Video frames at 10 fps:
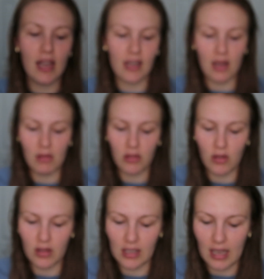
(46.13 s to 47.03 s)
not coming
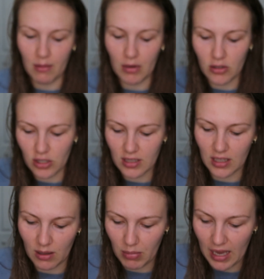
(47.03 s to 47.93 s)
through on the camera, just
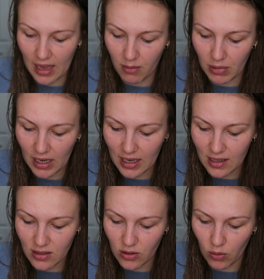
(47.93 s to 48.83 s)
in the pan, but it
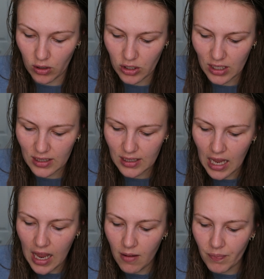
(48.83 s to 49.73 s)
is gorgeous.
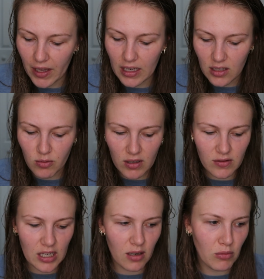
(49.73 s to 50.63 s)
It is one
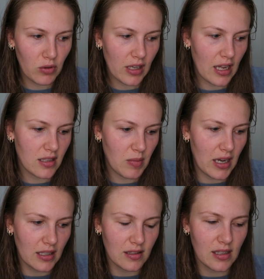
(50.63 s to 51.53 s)
of Terra
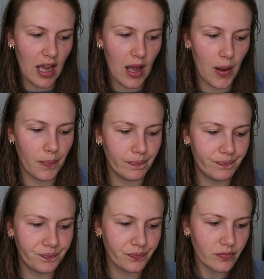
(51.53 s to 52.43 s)
Cosmetics, one
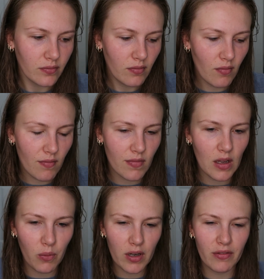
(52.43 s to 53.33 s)

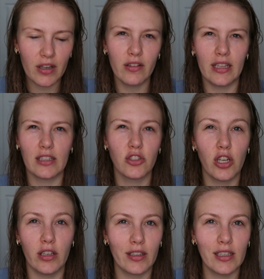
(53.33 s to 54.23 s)
of their like
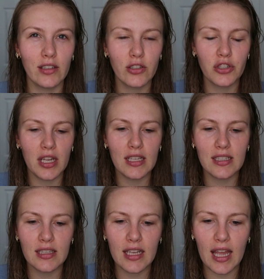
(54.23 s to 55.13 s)
chunkier shades
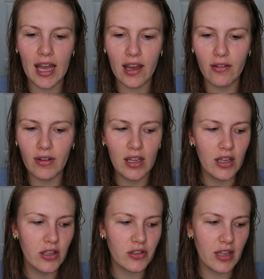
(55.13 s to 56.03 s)
that they have.
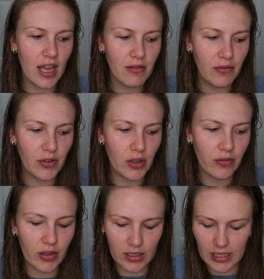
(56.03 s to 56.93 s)
So they have a few
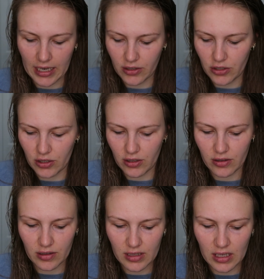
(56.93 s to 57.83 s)
different
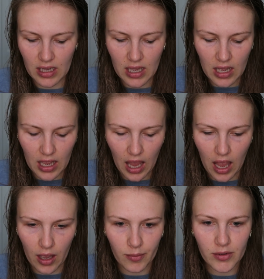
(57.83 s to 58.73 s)
textures
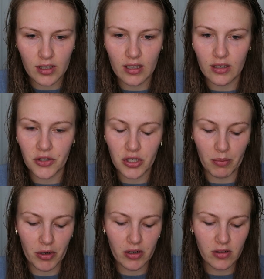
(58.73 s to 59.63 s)
to their
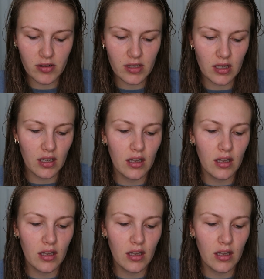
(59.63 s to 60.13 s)
shimmers.